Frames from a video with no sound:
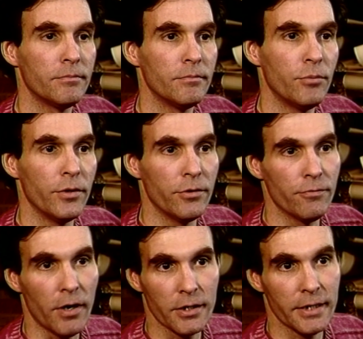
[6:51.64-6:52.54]
put your
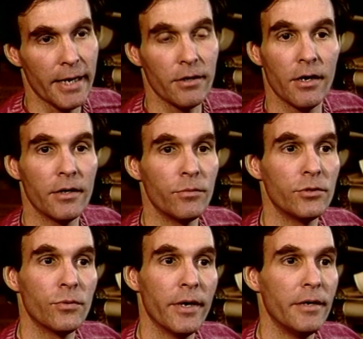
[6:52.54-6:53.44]
rucksack on,
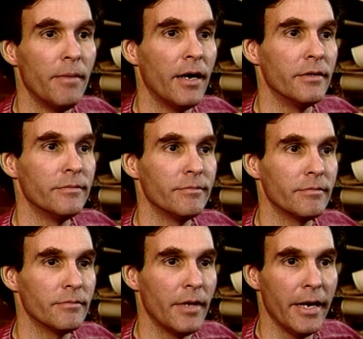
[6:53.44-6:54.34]
which weighed about
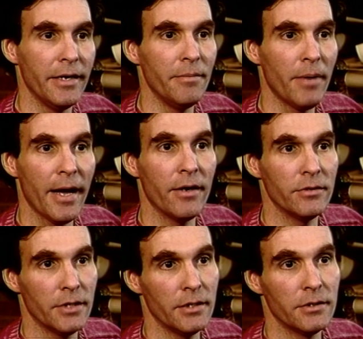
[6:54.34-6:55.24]
80
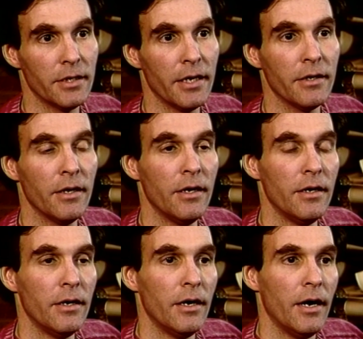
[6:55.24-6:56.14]
pounds, I'd say,
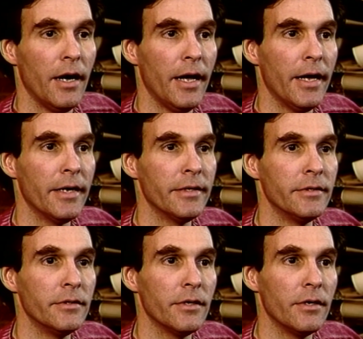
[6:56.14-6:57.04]

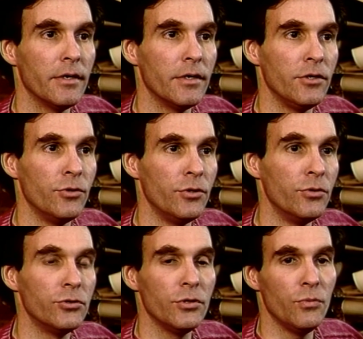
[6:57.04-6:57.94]
and you're
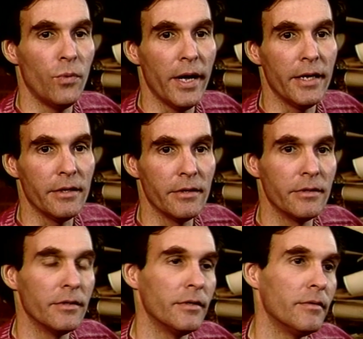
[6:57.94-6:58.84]
usually wet,
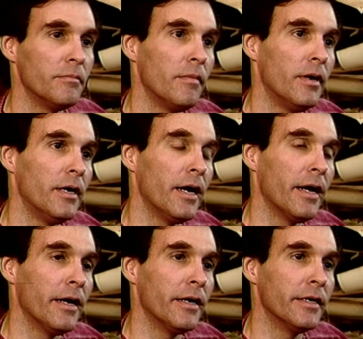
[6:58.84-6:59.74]

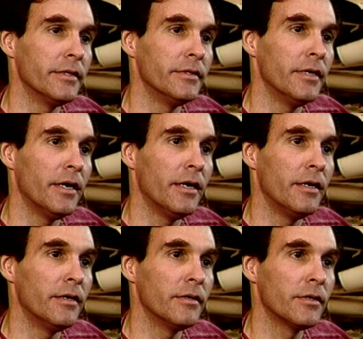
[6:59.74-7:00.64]
and
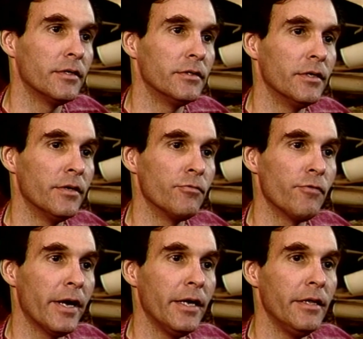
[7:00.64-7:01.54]
because it
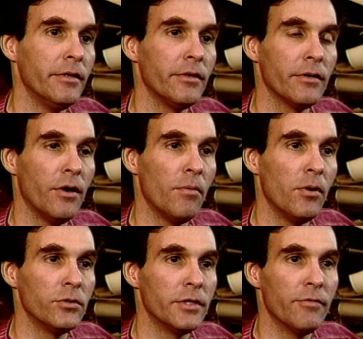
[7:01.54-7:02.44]
rained
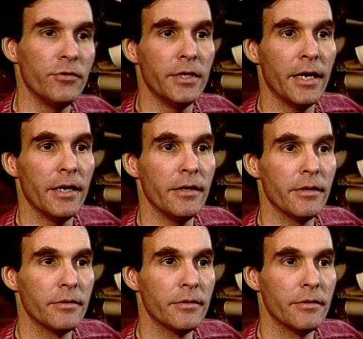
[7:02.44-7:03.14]
almost every day,